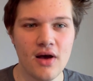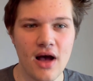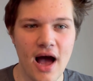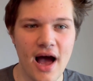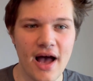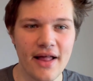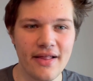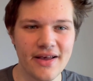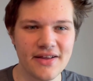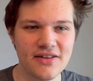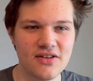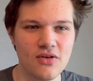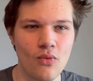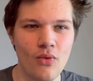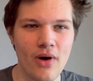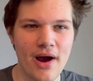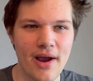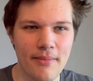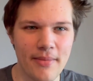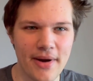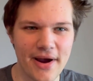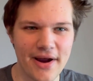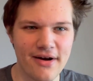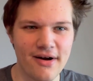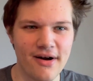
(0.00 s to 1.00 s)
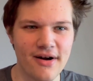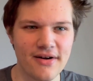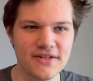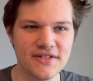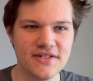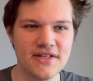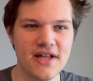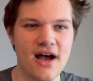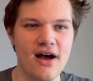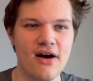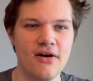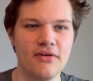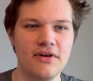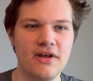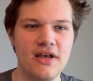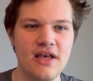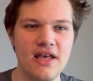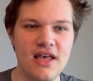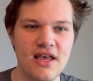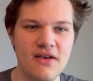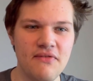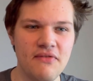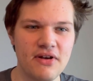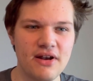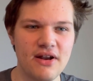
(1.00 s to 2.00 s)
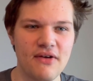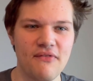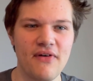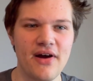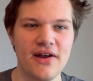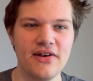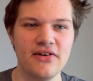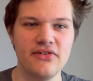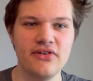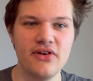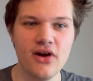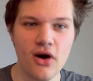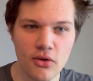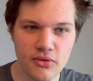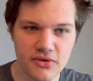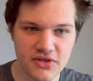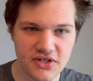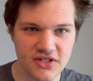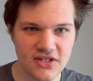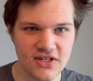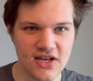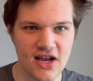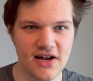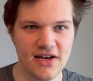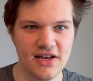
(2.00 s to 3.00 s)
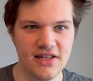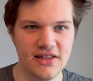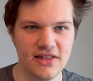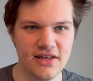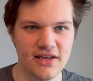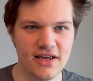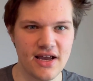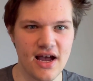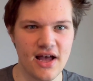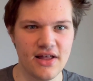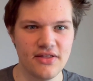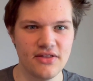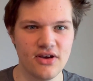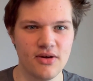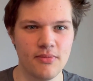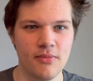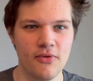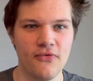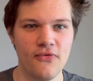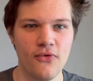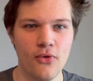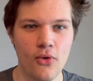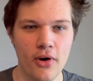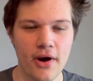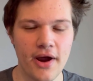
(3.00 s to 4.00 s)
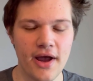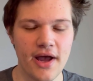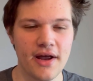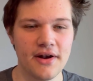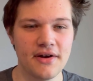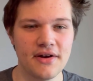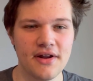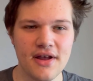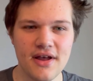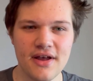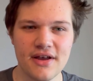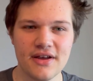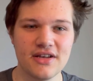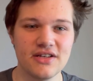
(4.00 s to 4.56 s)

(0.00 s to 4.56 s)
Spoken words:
I like to wipe my cards down even if I don't see anything on there beforehand,